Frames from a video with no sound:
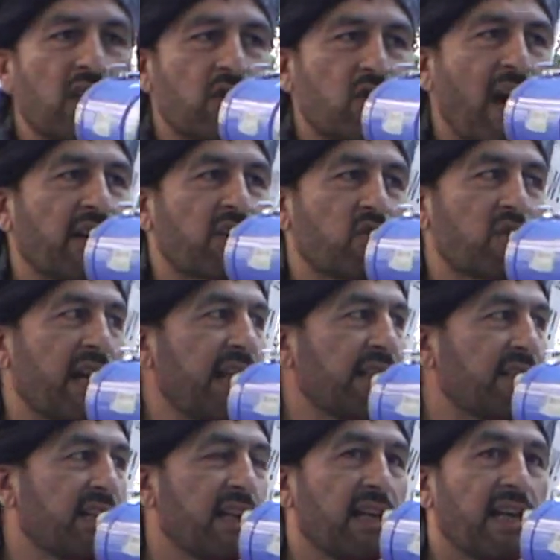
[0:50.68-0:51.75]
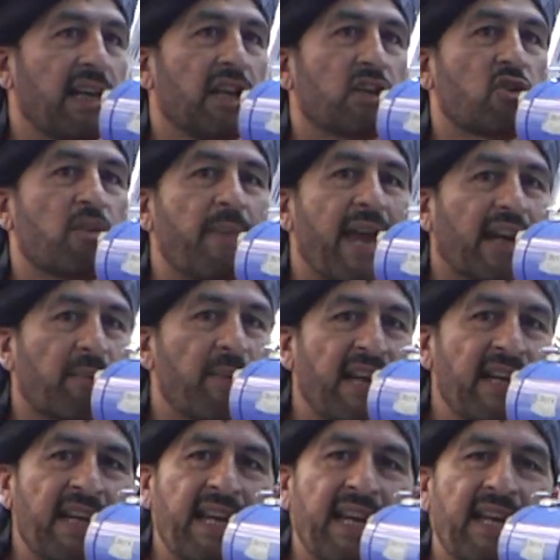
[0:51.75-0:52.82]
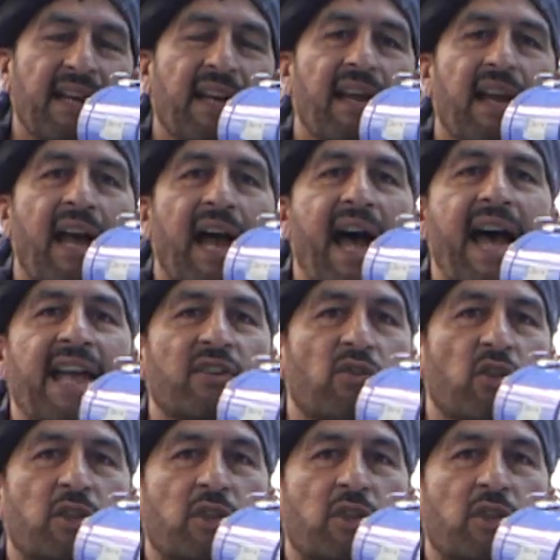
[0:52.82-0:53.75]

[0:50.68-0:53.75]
the drug trade to make money and to